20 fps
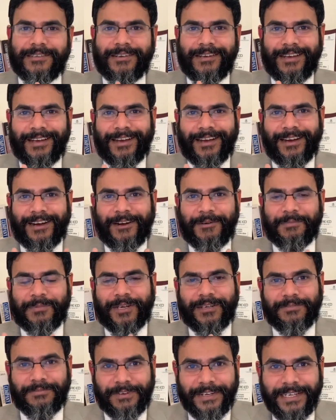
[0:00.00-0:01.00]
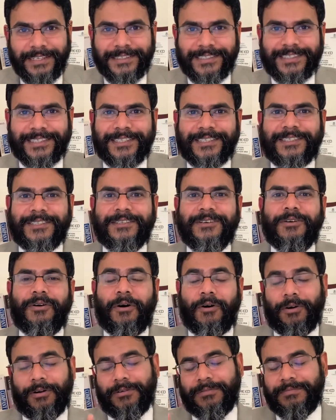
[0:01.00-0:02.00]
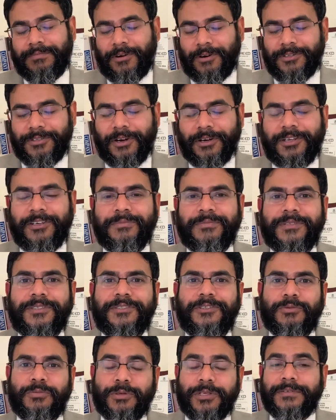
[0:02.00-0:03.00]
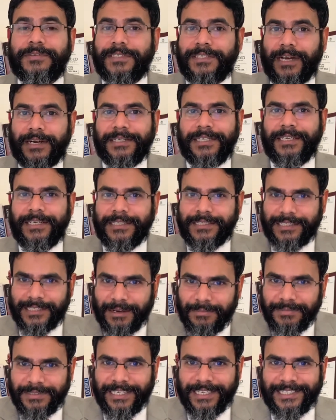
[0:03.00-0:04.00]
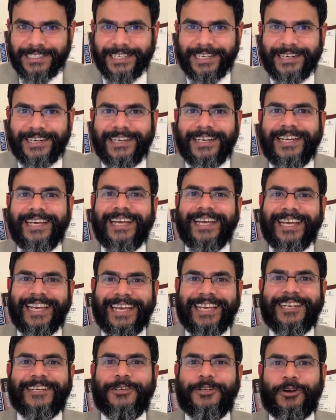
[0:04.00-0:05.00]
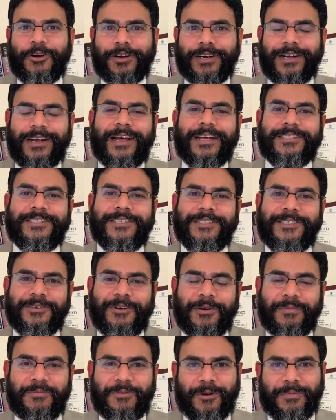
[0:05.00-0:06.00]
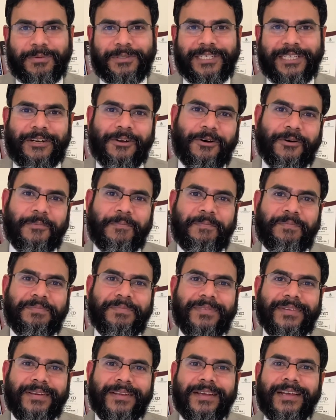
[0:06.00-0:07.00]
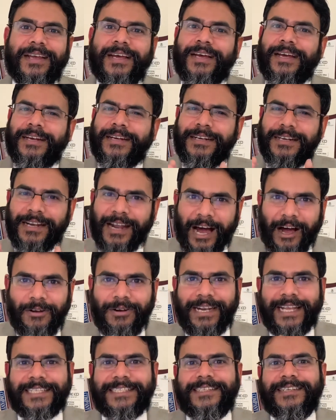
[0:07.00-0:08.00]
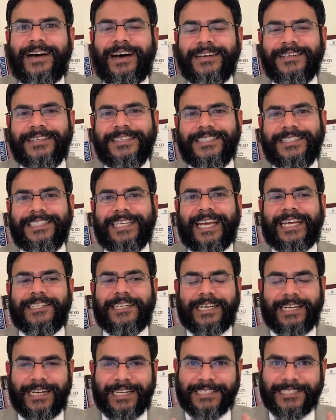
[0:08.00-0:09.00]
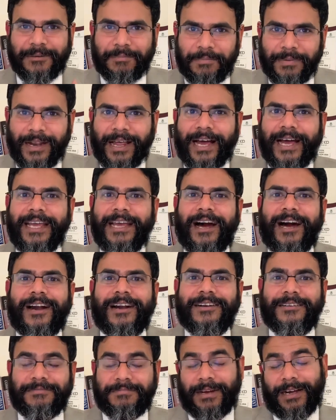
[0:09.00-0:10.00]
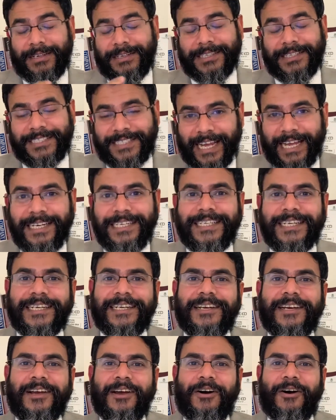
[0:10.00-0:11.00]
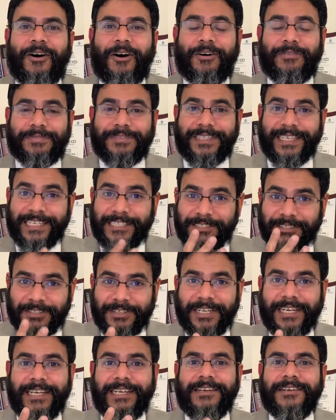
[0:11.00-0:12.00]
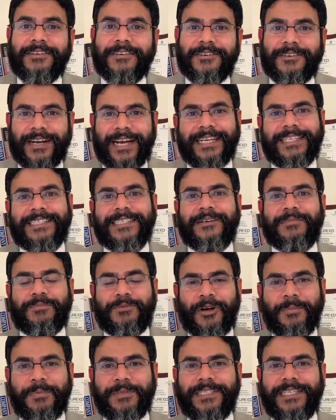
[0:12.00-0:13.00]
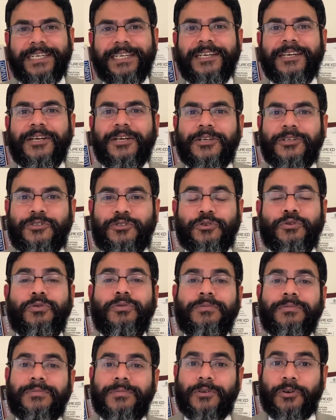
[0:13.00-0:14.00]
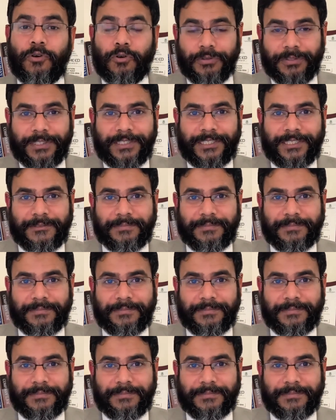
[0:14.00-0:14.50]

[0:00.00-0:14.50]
conveyances or documents you would have studied in some detail in your classes on property law. Now let's understand and let's apply our understanding of these three rights in property to goods.